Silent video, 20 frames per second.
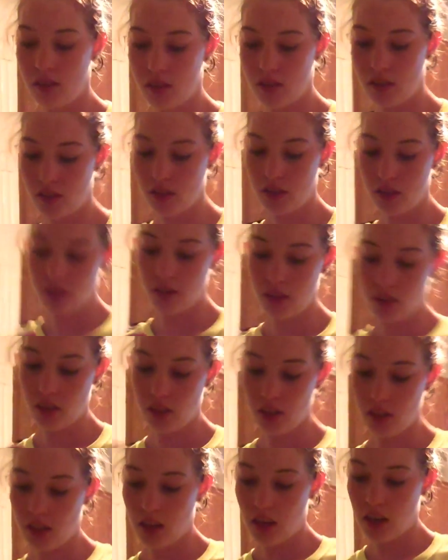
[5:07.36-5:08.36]
wet.
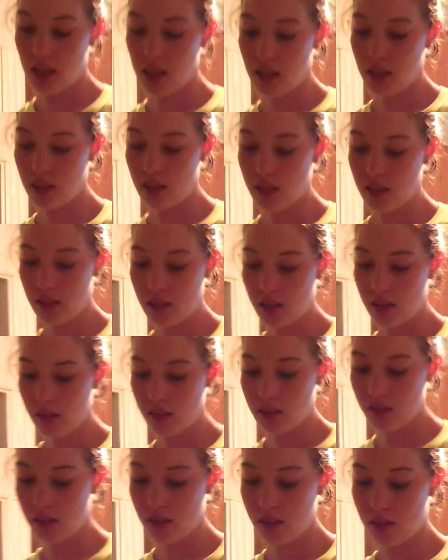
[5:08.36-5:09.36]
She's not
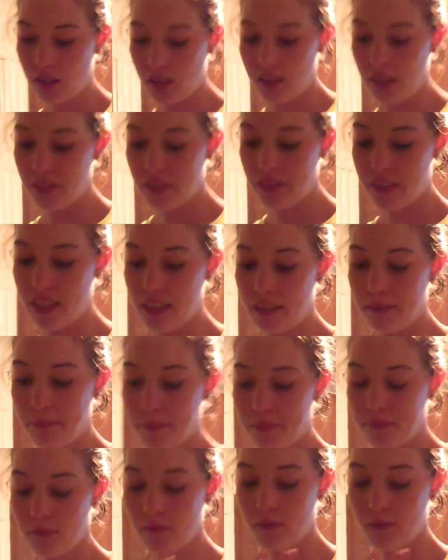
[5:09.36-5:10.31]
sweaty. And then,